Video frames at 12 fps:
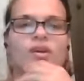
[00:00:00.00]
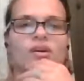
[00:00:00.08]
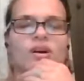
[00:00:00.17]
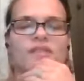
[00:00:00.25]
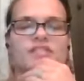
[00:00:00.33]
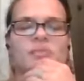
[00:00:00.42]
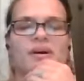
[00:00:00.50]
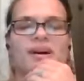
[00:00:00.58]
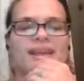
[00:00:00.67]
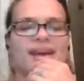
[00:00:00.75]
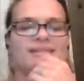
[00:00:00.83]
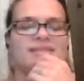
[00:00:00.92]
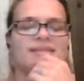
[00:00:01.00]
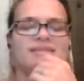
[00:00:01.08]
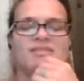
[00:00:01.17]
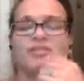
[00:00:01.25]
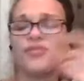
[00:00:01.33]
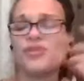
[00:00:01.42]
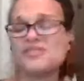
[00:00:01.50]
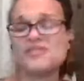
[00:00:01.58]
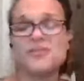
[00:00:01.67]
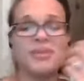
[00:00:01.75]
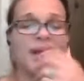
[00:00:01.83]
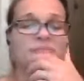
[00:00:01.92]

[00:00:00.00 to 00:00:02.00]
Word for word: on this podcast and so because for me